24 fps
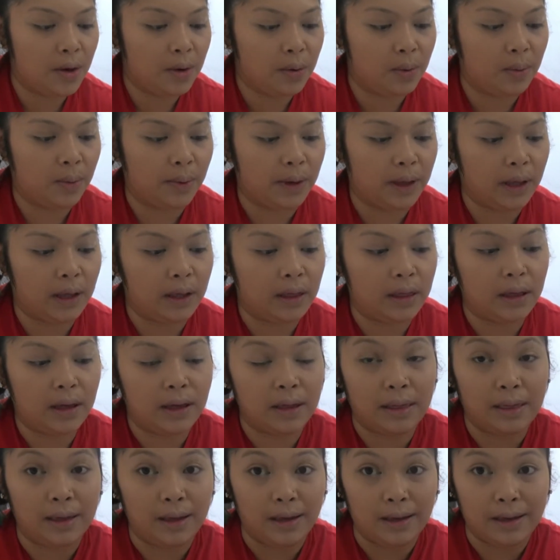with
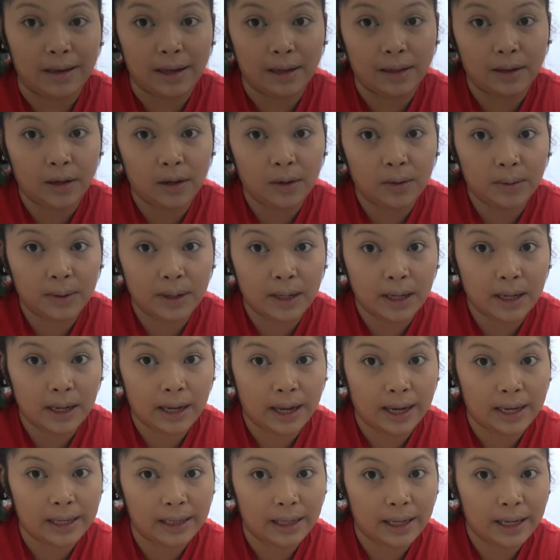the yellow
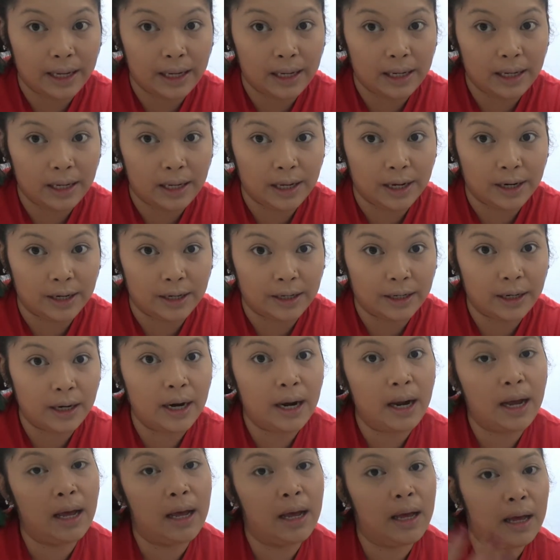highlight here,
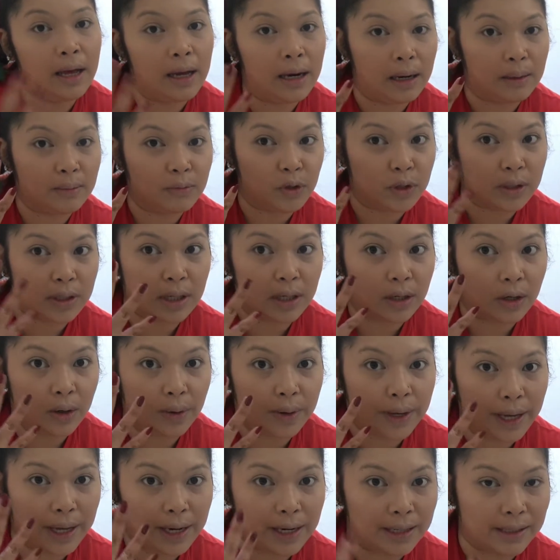and I'm just going to go
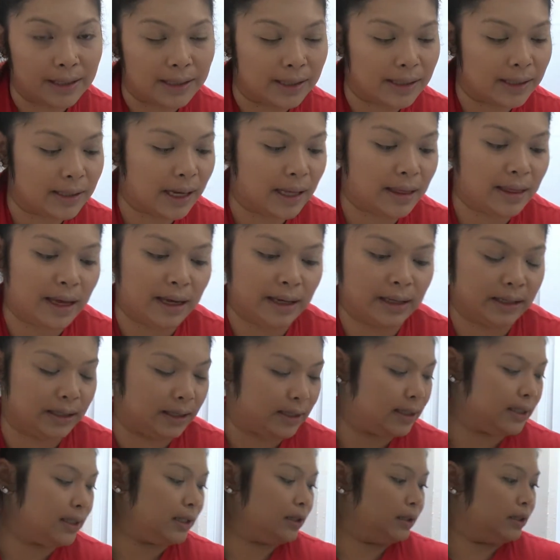ahead and set that
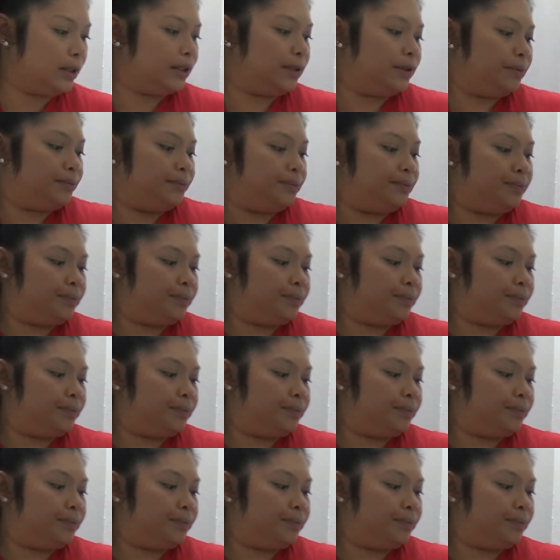concealer.